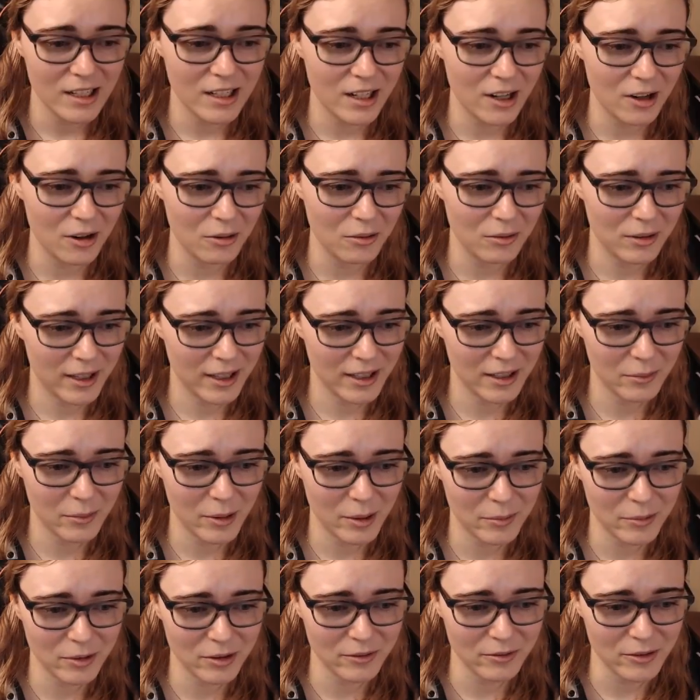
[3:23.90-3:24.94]
Kingdom
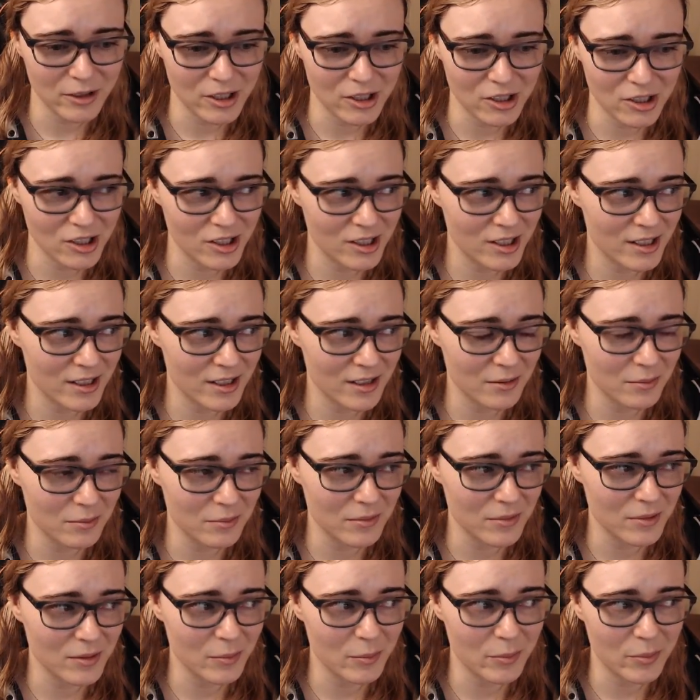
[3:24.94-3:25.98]
Come Deliverance just doesn't
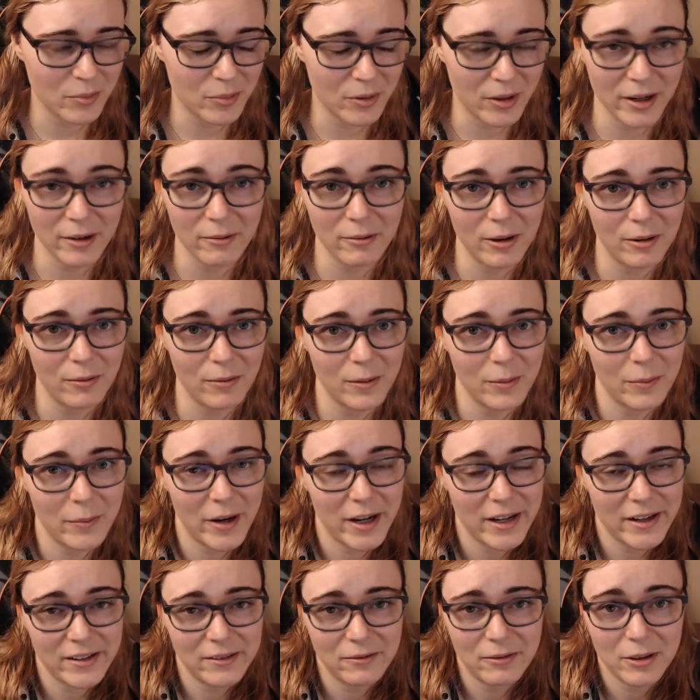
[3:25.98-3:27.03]
play well with
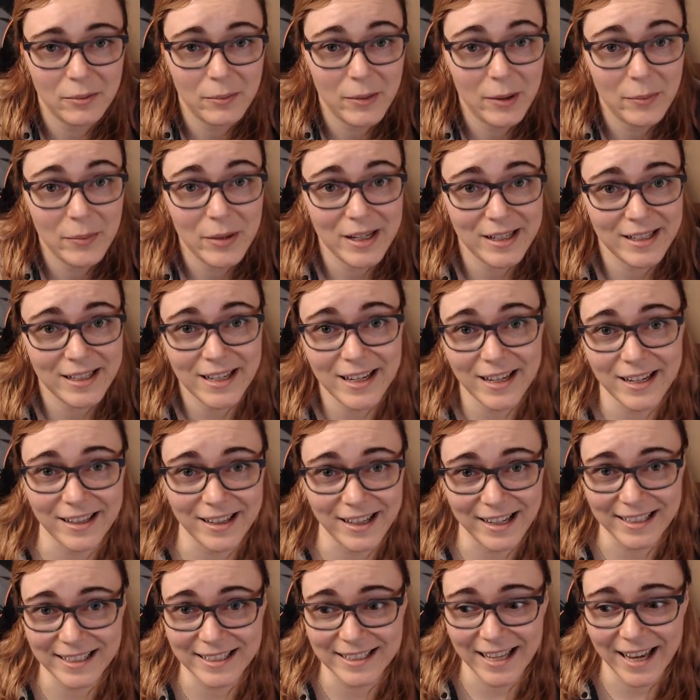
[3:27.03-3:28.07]
my PC, and
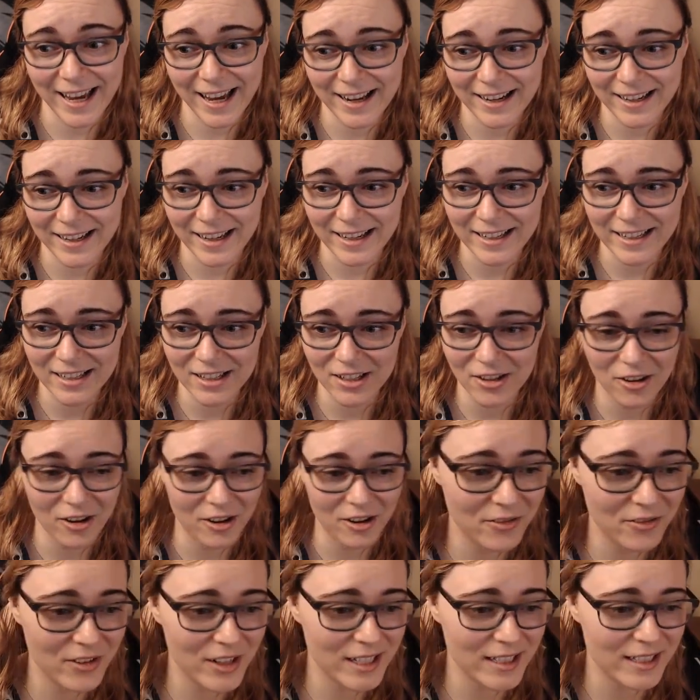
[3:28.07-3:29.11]
that's that, and I didn't
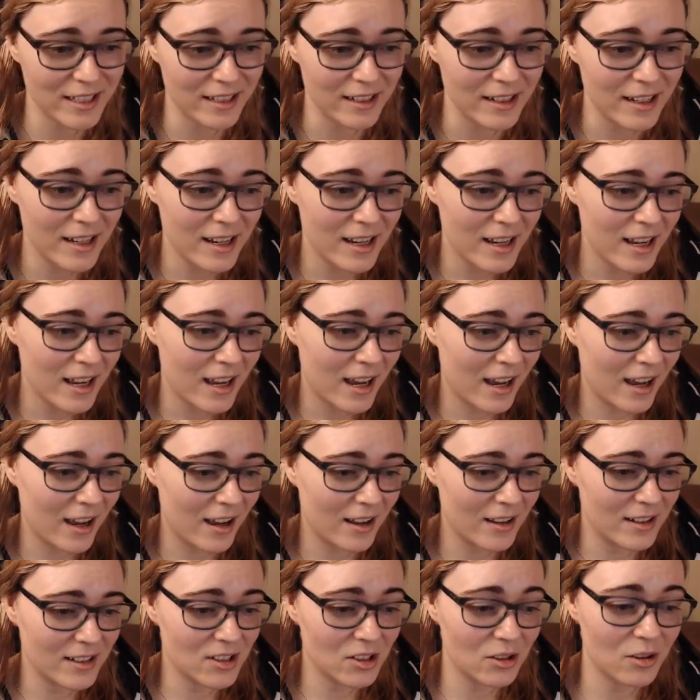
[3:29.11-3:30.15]
to fix it.
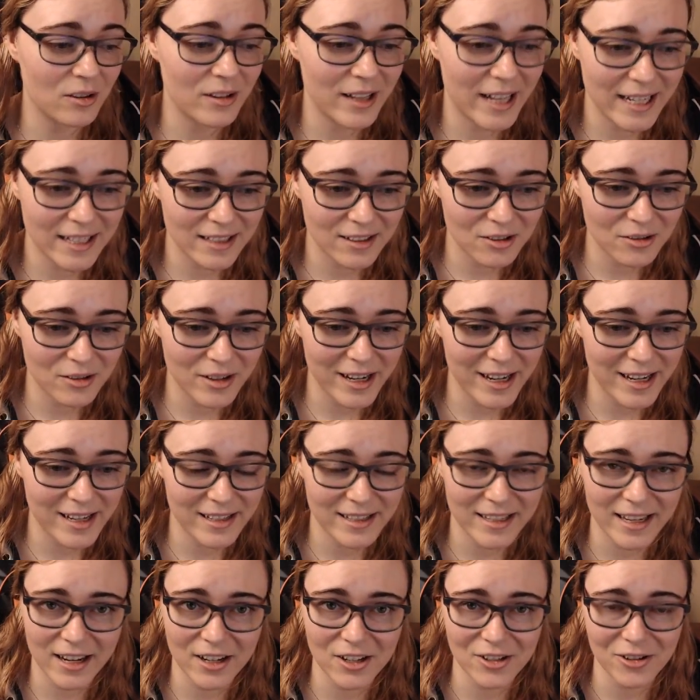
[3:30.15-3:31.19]
So the last 2
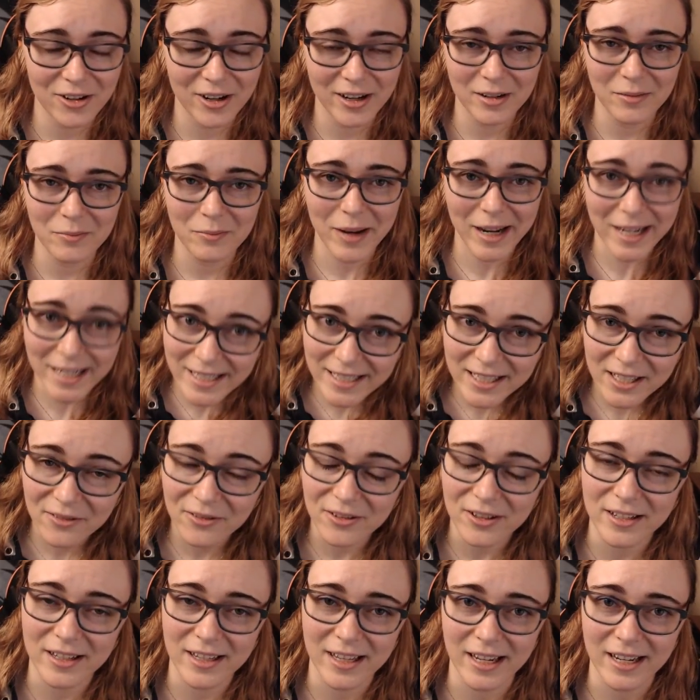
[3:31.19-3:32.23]
days, I tried many
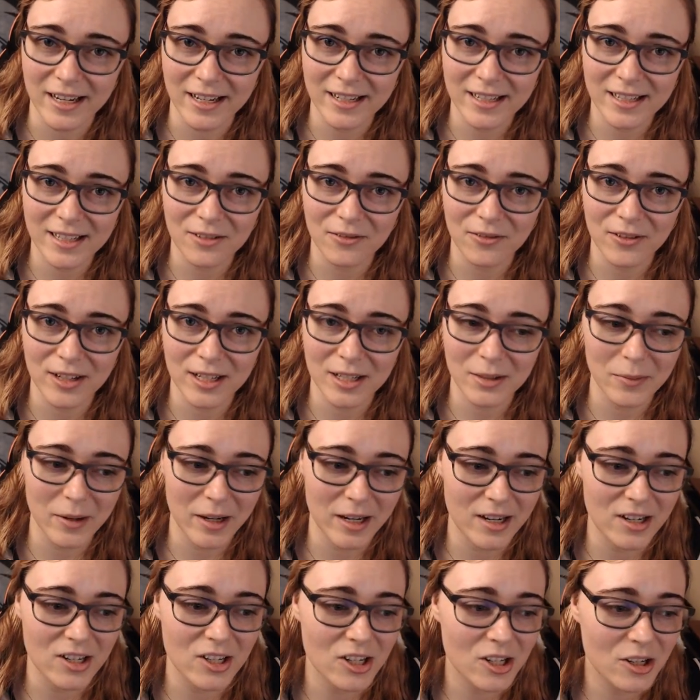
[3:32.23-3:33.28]
different things to fix
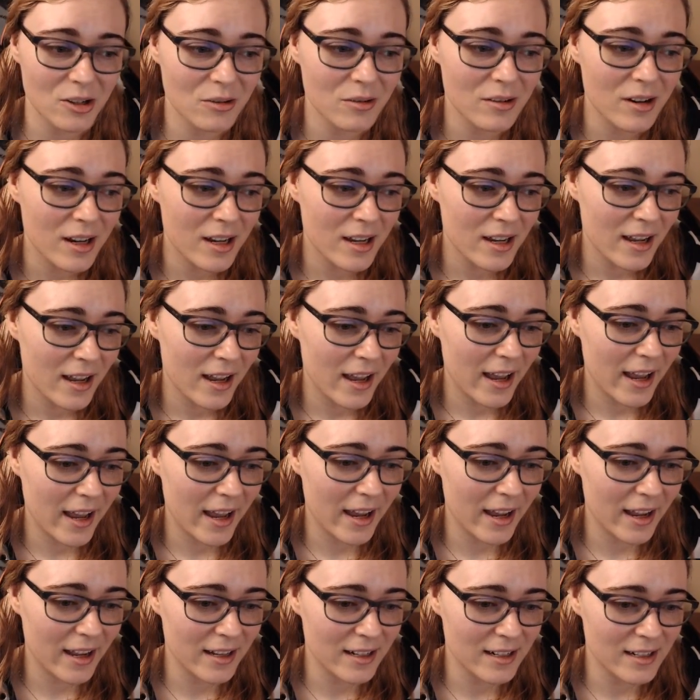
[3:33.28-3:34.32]
my issue,
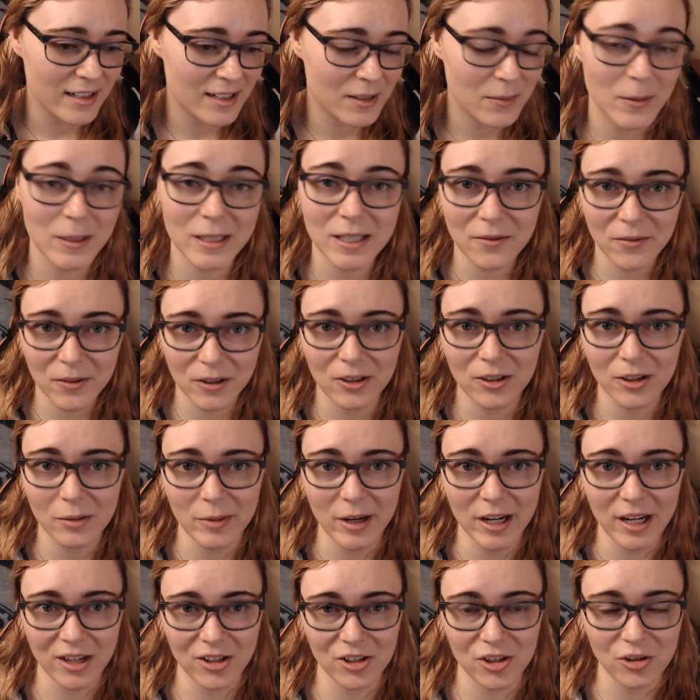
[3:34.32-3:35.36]
and specifically
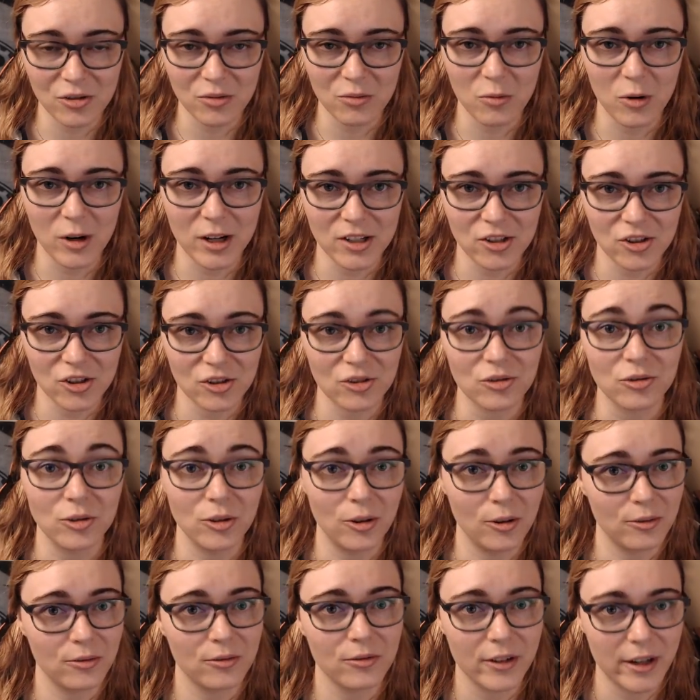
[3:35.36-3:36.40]
my issue was just
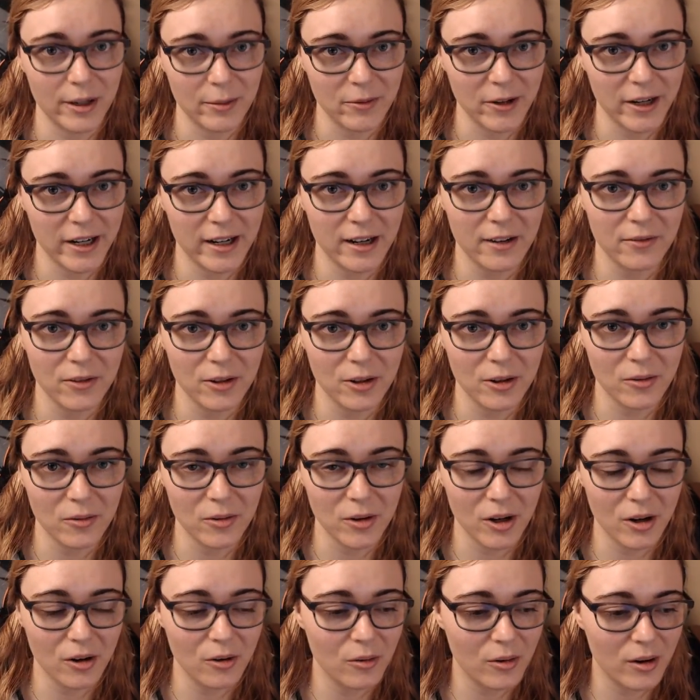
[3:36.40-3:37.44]
low frame rate, if you don't
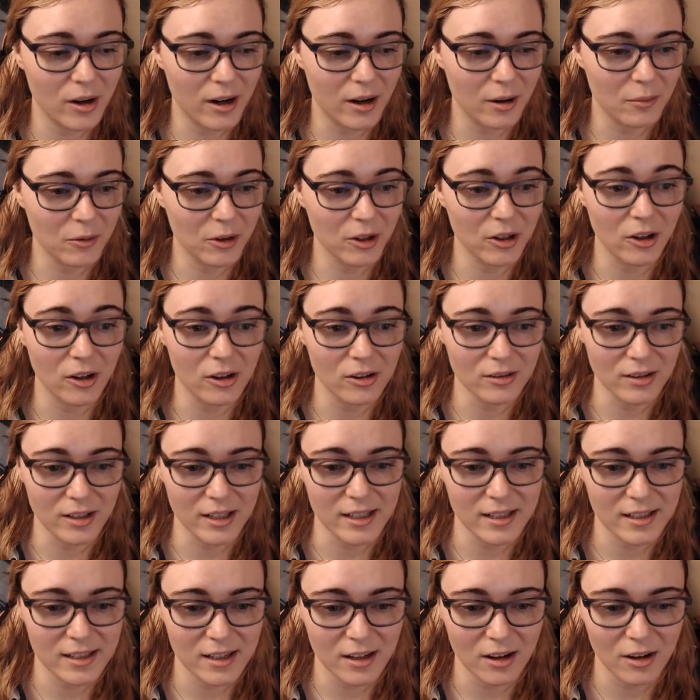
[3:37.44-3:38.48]
know,
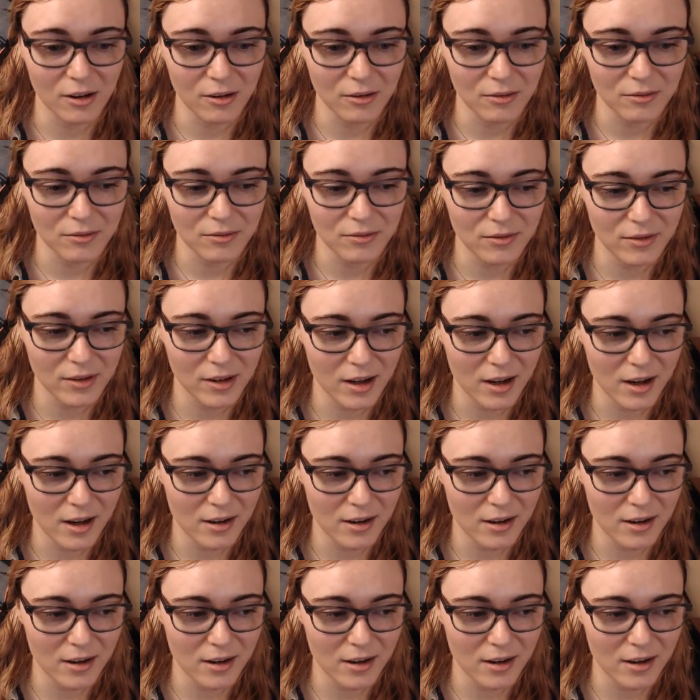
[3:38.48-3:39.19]
regardless of